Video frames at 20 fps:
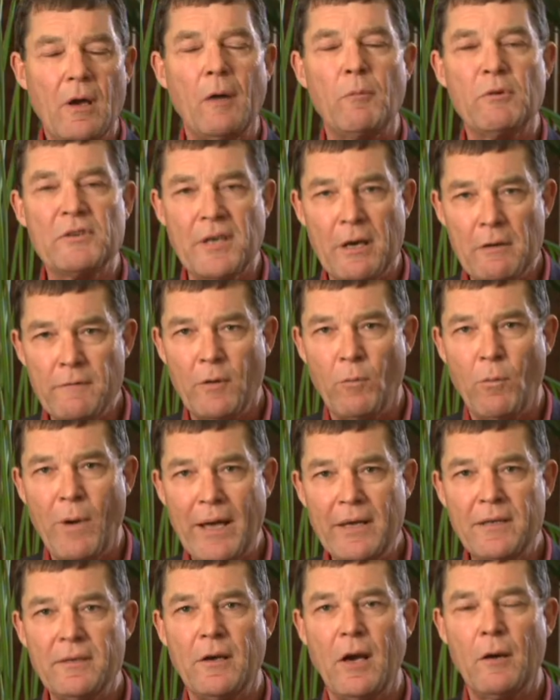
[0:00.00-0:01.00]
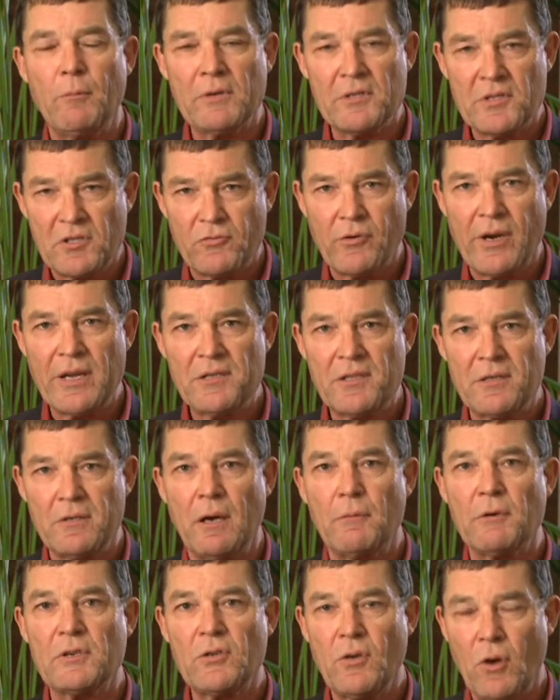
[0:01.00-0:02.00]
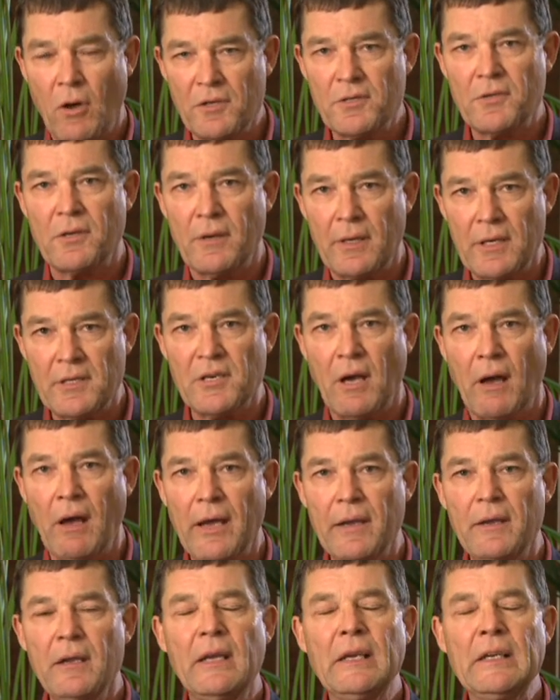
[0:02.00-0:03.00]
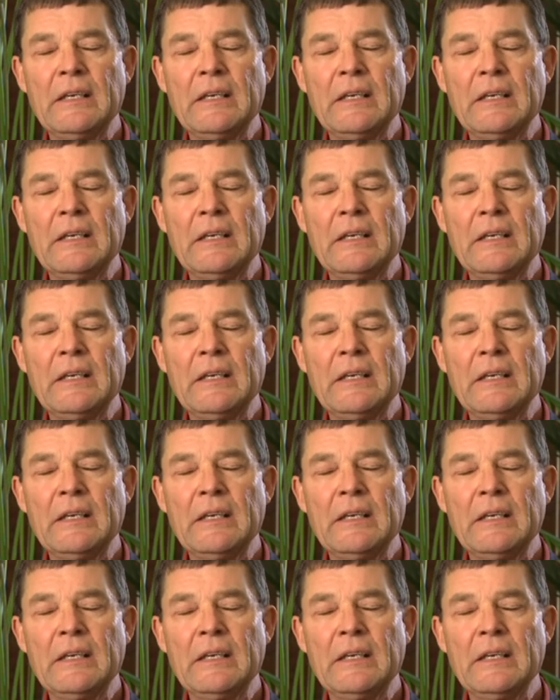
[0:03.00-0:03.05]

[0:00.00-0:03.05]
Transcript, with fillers: I was overweight, I was stressed, I was constantly tired,